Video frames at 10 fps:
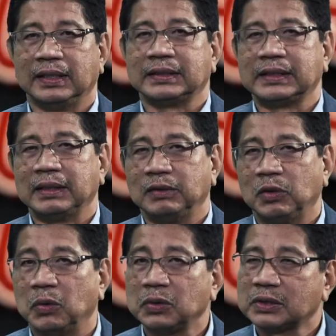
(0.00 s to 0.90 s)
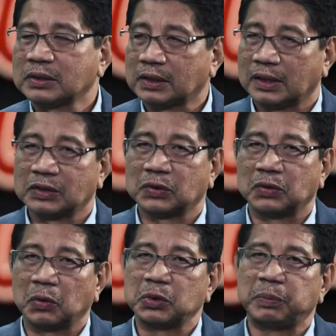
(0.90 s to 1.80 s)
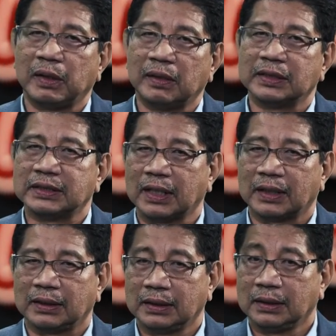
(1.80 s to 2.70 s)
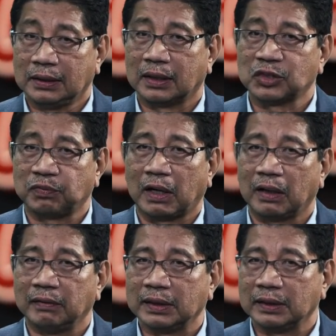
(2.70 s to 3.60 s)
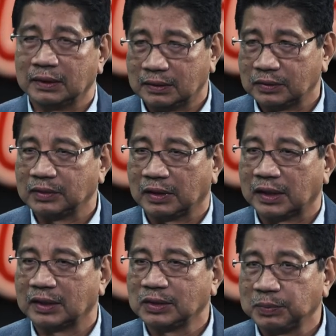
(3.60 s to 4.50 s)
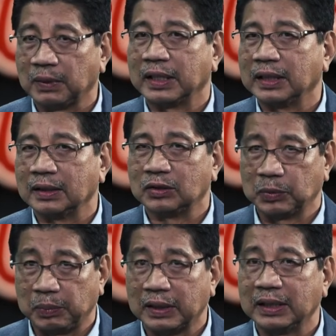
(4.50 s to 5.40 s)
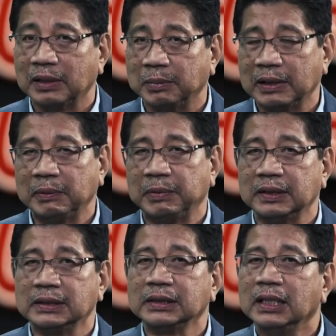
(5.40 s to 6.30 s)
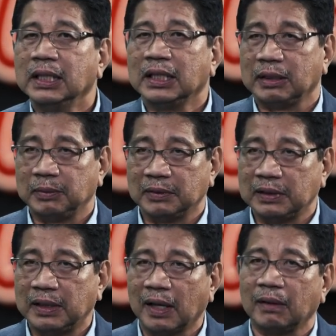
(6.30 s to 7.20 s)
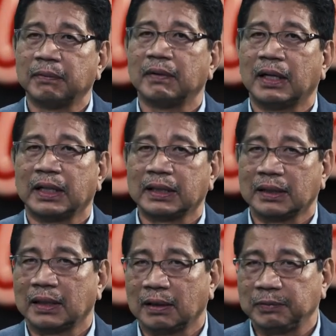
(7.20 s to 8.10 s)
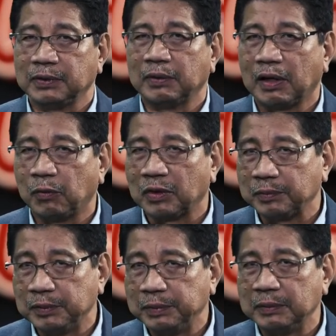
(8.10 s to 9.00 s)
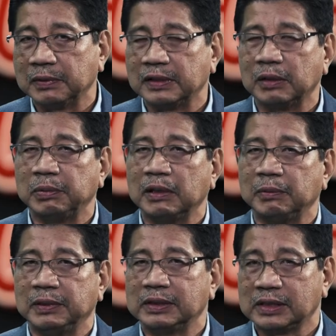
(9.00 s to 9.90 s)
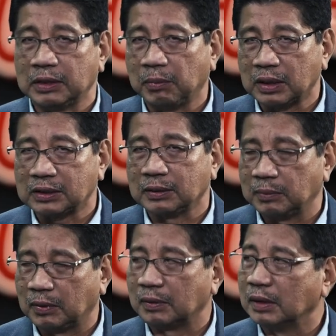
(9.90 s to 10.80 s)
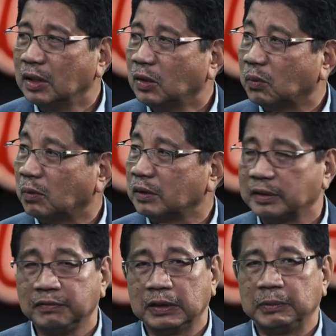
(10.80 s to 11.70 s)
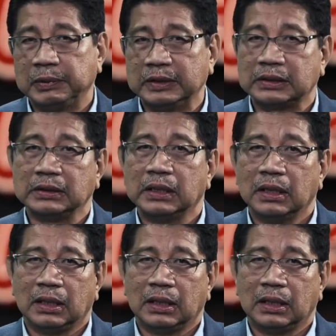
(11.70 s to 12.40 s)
this: eh, those kids or those parents that aspiring their kids playing to play in the Philippines, if you need help, I can help you. I work with people in the Philippines in the basketball world of the Philippines.